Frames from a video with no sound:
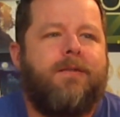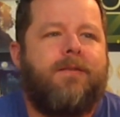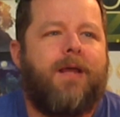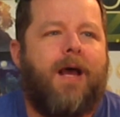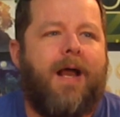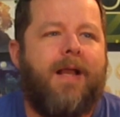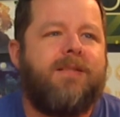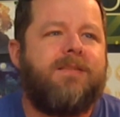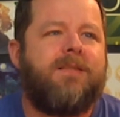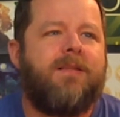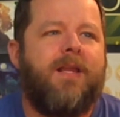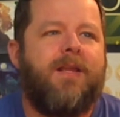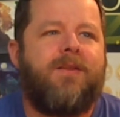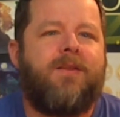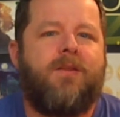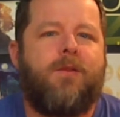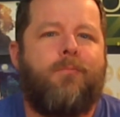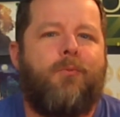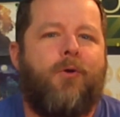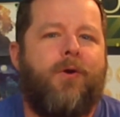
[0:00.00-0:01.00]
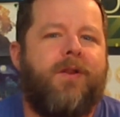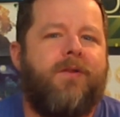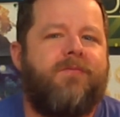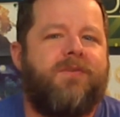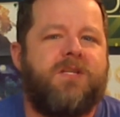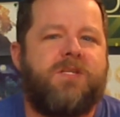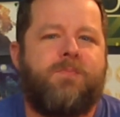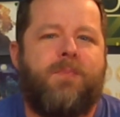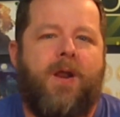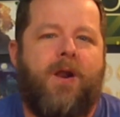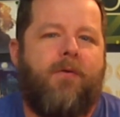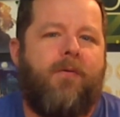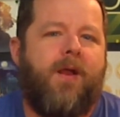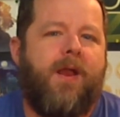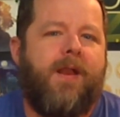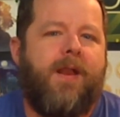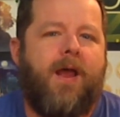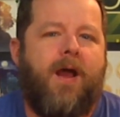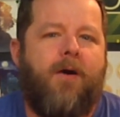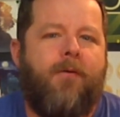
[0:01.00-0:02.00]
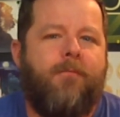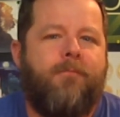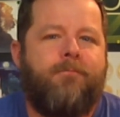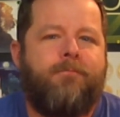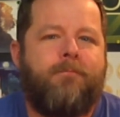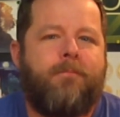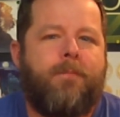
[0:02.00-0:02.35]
to isolate to the point of despair right now.